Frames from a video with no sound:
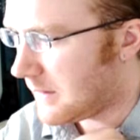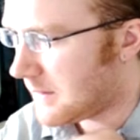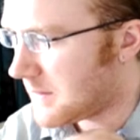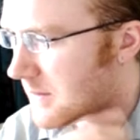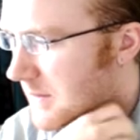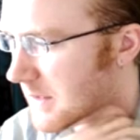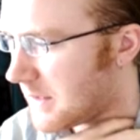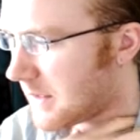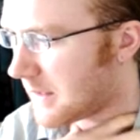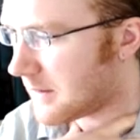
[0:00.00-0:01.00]
is going to
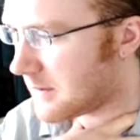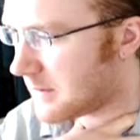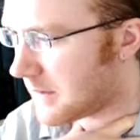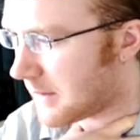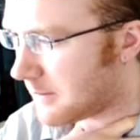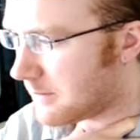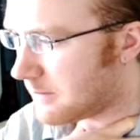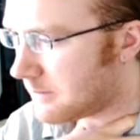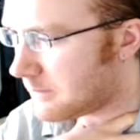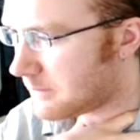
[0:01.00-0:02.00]
cut. Okay.
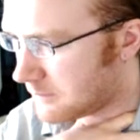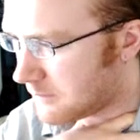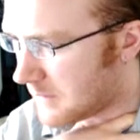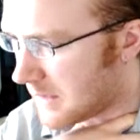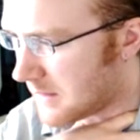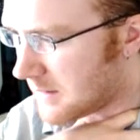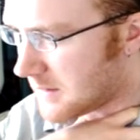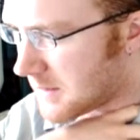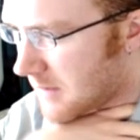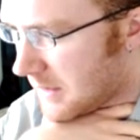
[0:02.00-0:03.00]
That is
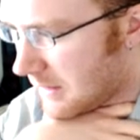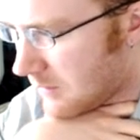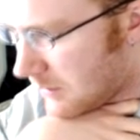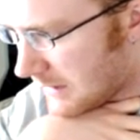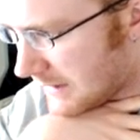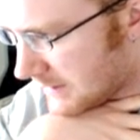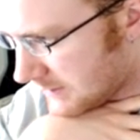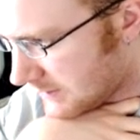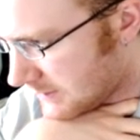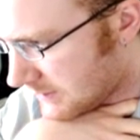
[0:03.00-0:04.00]
threatening what?